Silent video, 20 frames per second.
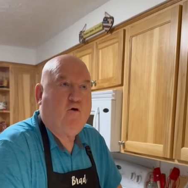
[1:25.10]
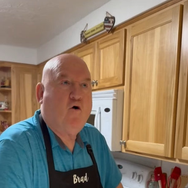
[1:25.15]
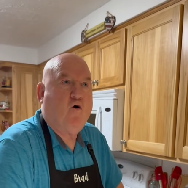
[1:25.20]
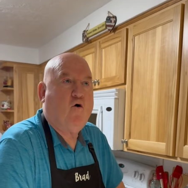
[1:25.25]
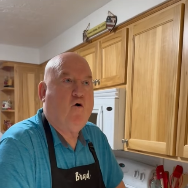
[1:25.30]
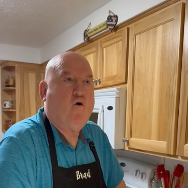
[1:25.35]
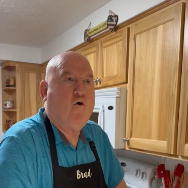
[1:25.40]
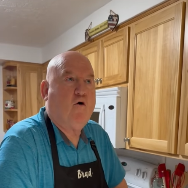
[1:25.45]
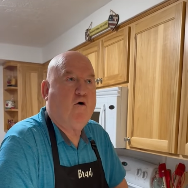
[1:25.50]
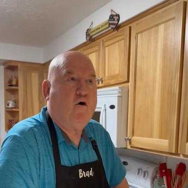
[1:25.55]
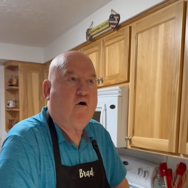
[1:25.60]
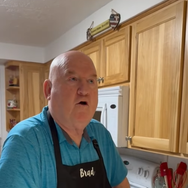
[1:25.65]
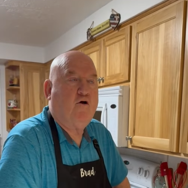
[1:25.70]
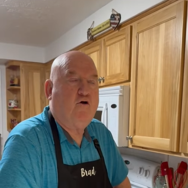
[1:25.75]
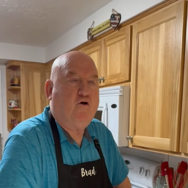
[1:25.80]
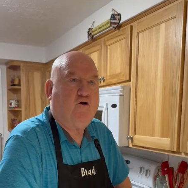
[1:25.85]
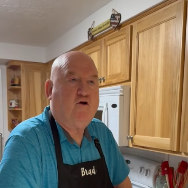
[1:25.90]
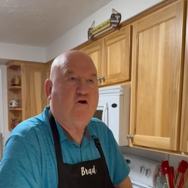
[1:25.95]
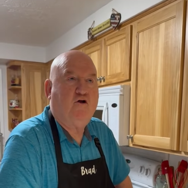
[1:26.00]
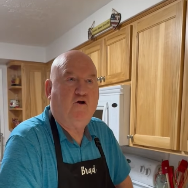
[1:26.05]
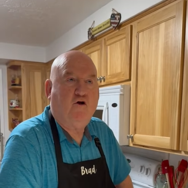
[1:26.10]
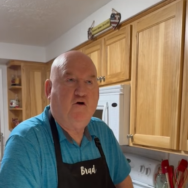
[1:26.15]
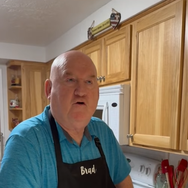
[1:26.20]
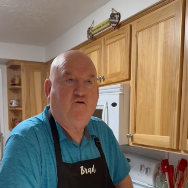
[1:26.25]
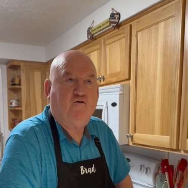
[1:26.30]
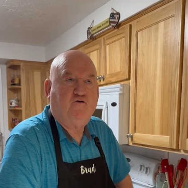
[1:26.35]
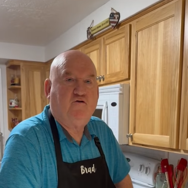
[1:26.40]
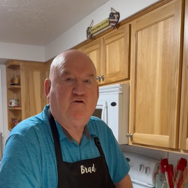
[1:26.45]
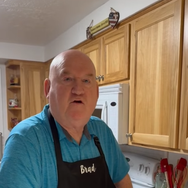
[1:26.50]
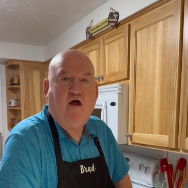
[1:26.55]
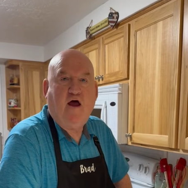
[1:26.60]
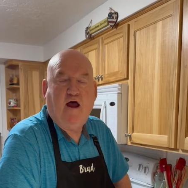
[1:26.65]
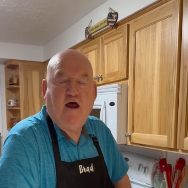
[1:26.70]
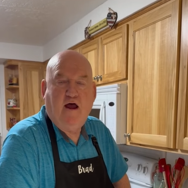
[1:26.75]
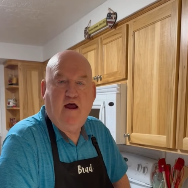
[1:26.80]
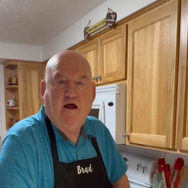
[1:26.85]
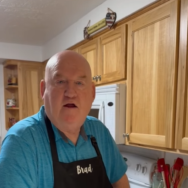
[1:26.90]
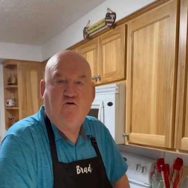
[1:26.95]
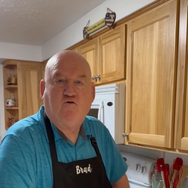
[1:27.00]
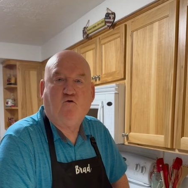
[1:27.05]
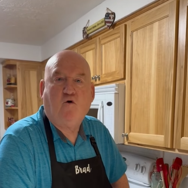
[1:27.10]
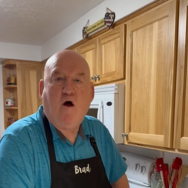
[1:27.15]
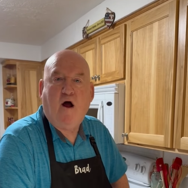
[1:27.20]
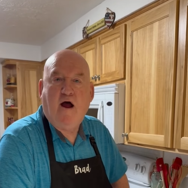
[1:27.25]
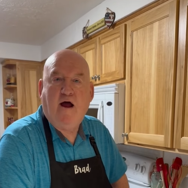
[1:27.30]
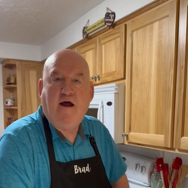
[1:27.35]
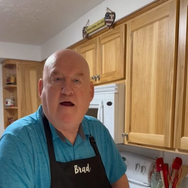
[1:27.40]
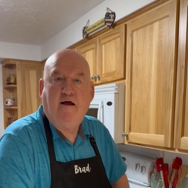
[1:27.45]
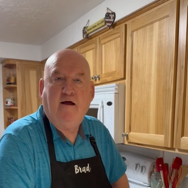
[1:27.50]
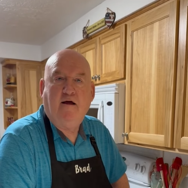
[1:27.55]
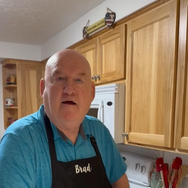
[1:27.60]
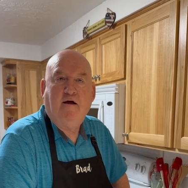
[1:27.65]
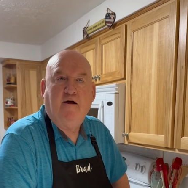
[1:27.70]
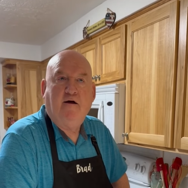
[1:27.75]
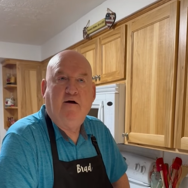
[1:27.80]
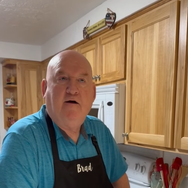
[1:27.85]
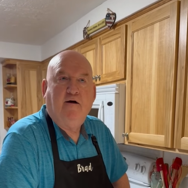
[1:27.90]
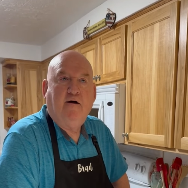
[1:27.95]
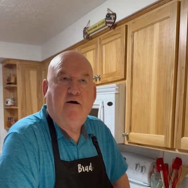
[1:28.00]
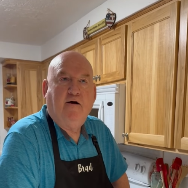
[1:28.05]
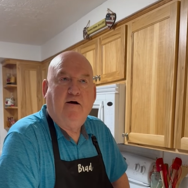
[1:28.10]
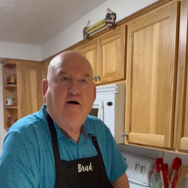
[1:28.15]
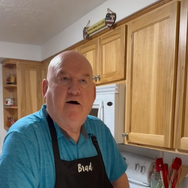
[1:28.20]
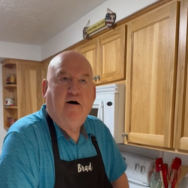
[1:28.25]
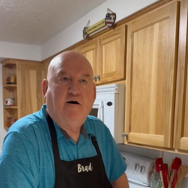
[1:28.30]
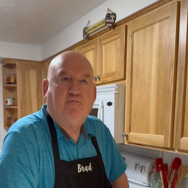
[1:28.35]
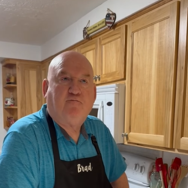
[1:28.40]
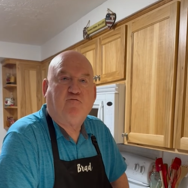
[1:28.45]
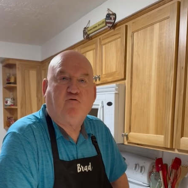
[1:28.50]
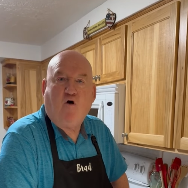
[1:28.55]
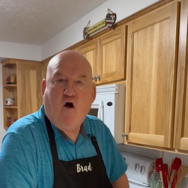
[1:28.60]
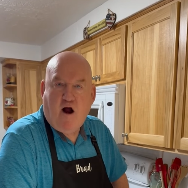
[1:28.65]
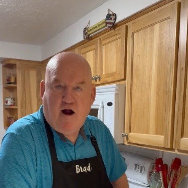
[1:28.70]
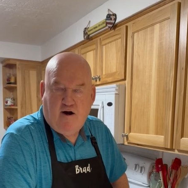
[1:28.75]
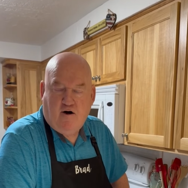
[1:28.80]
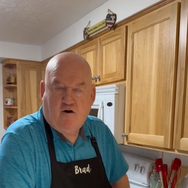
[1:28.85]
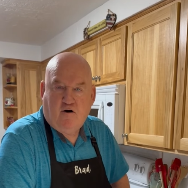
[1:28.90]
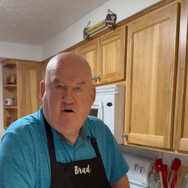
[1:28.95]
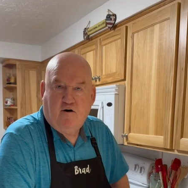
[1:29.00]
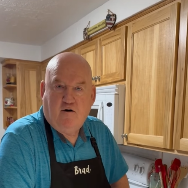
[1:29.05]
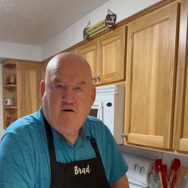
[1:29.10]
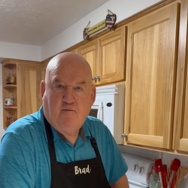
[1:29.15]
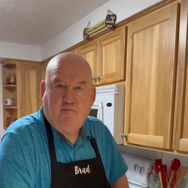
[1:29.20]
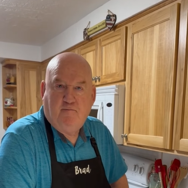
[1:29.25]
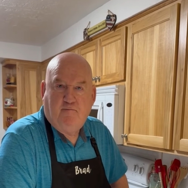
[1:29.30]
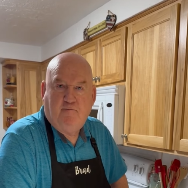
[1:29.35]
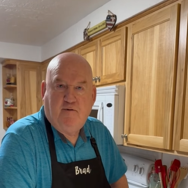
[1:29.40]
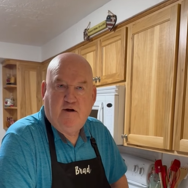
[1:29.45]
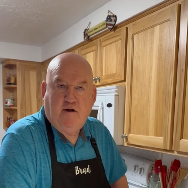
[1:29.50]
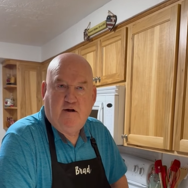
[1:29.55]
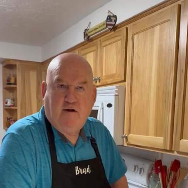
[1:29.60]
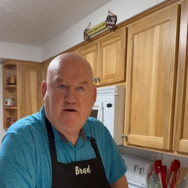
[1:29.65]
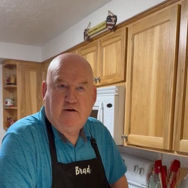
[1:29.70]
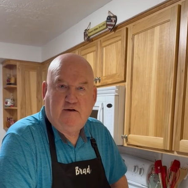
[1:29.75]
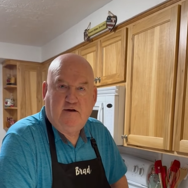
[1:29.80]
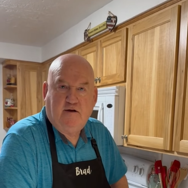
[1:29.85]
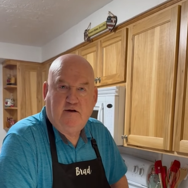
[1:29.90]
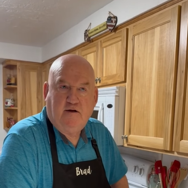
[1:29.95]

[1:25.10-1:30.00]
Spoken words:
or you can use a dry fryer, but